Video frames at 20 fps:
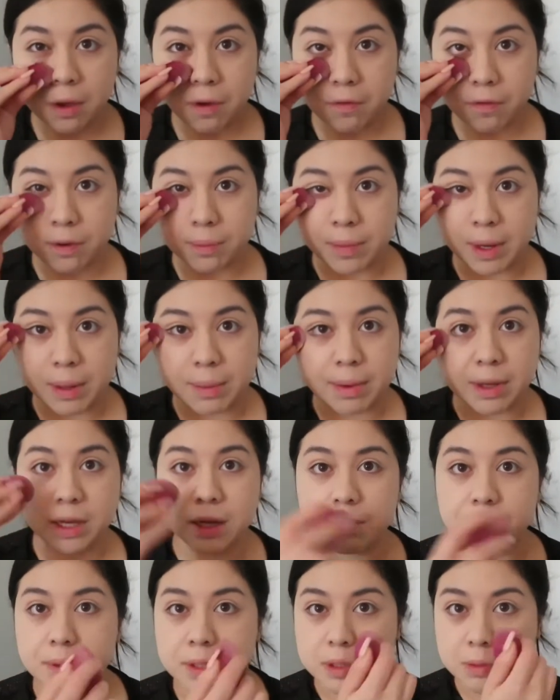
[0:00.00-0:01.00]
for my
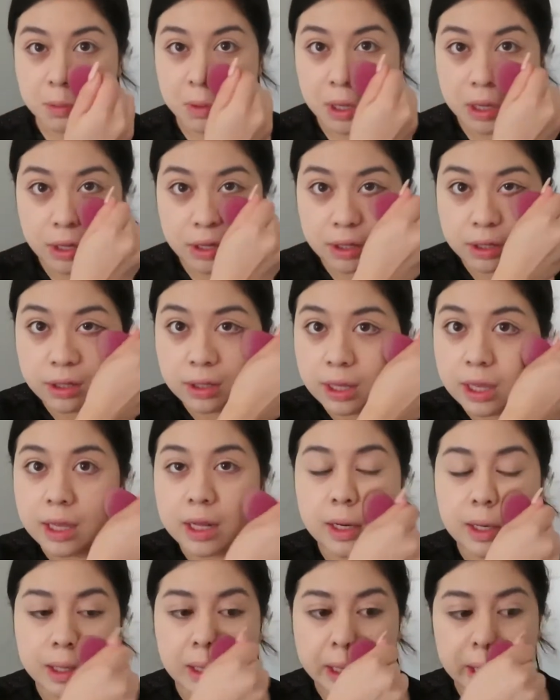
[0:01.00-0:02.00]
makeup as well.
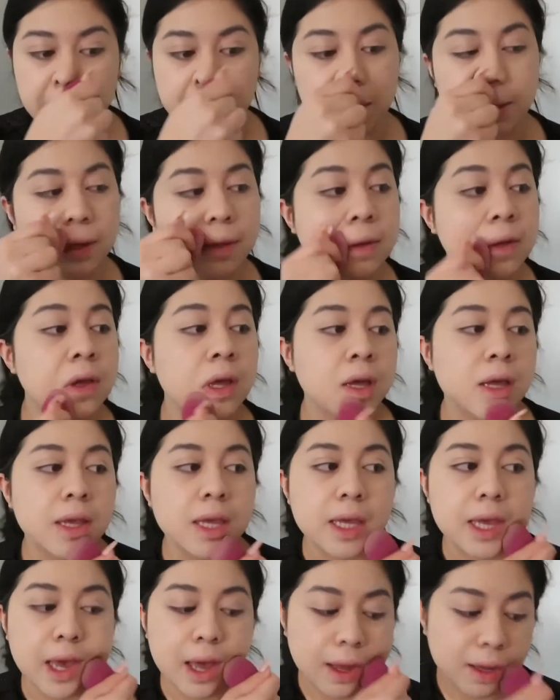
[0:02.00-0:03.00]
And like,
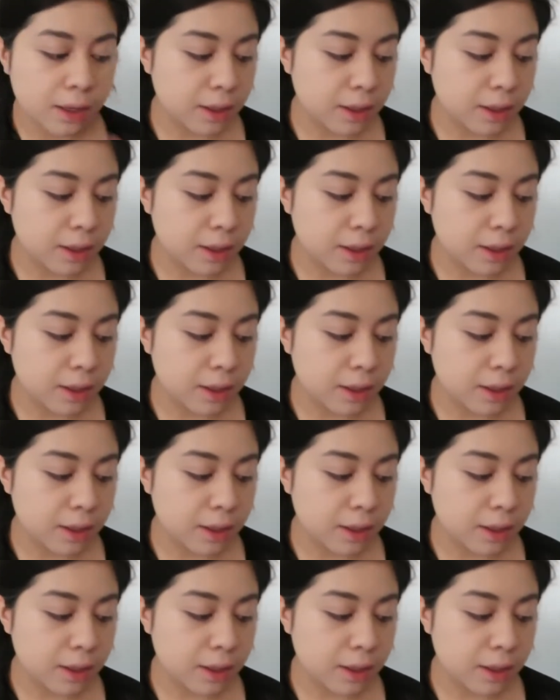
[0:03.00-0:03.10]
yeah.